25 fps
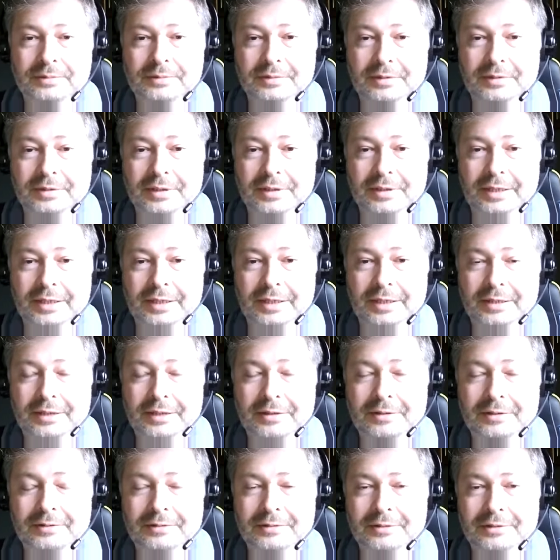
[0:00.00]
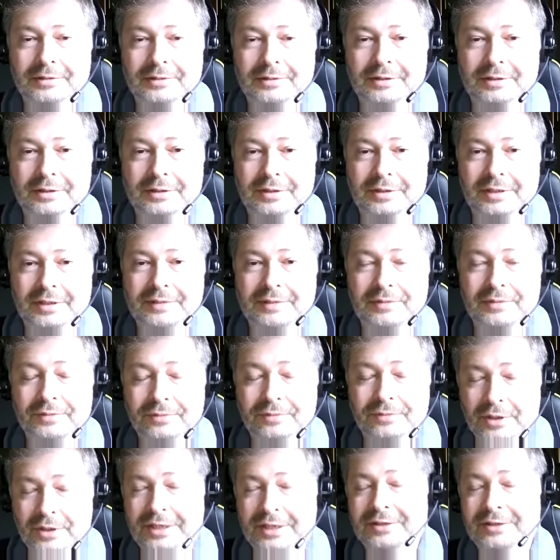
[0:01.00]
I never
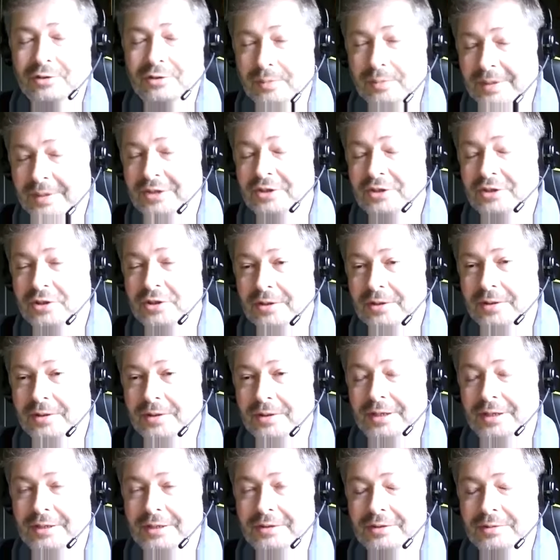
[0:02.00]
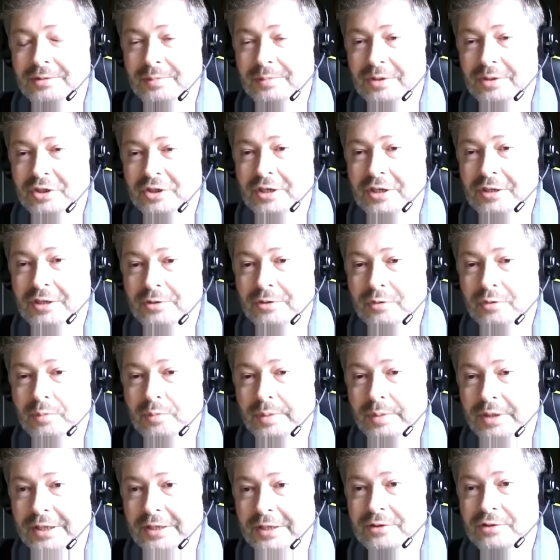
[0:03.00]
forget to mention that Magento
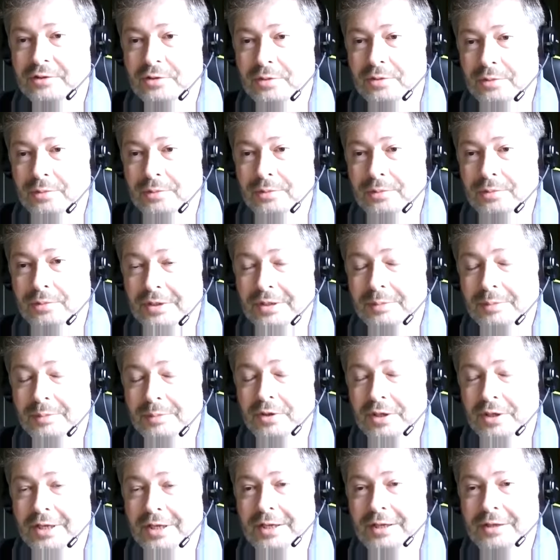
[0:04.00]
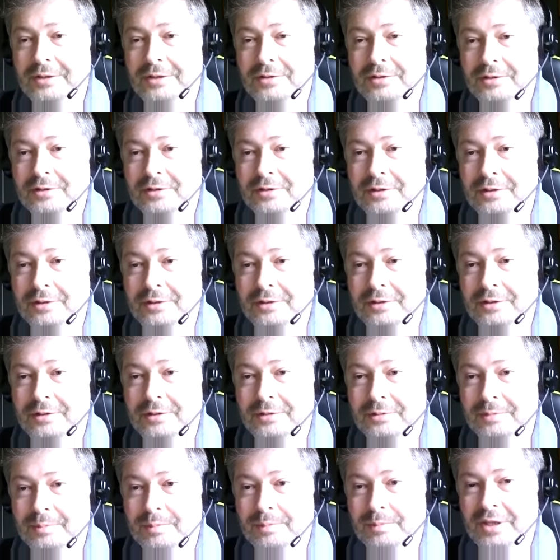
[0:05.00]
plans to deprecate,
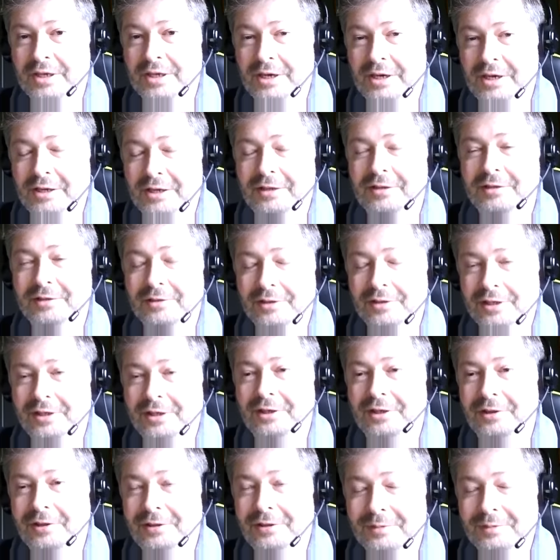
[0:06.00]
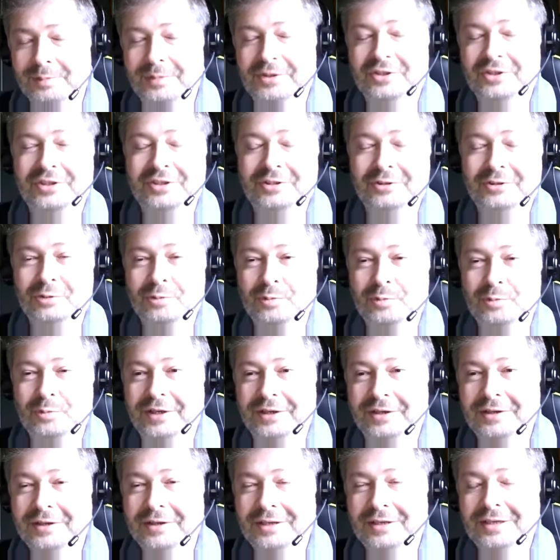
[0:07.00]
meaning kill, Magento
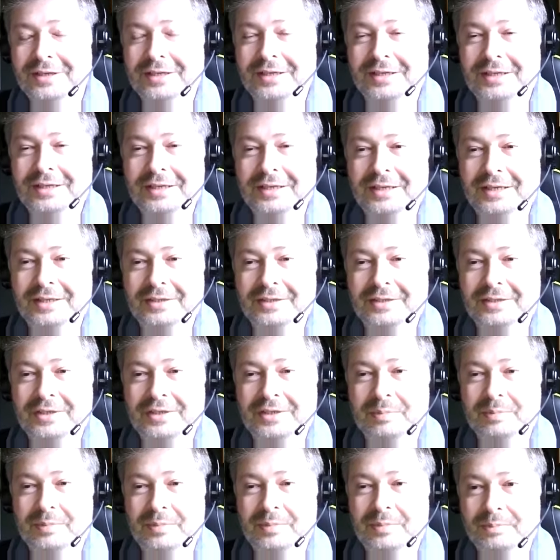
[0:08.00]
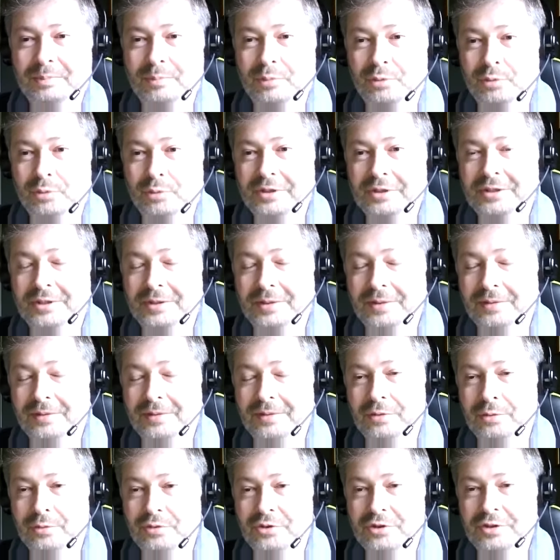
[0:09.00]
1 at some point in the
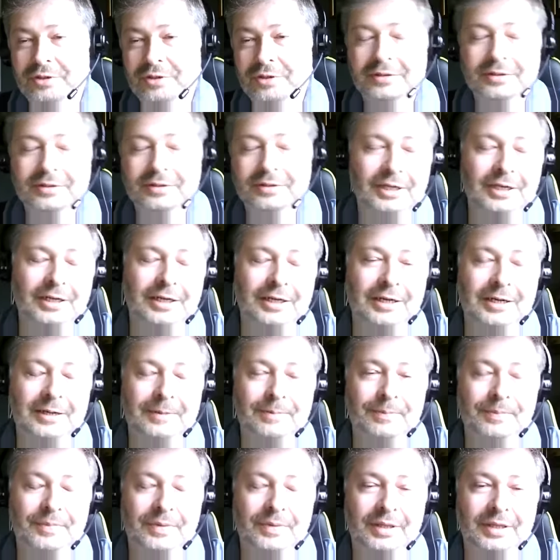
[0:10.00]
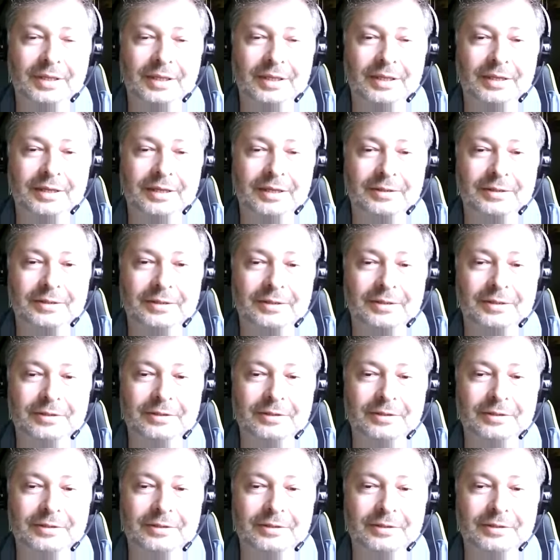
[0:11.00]
future, and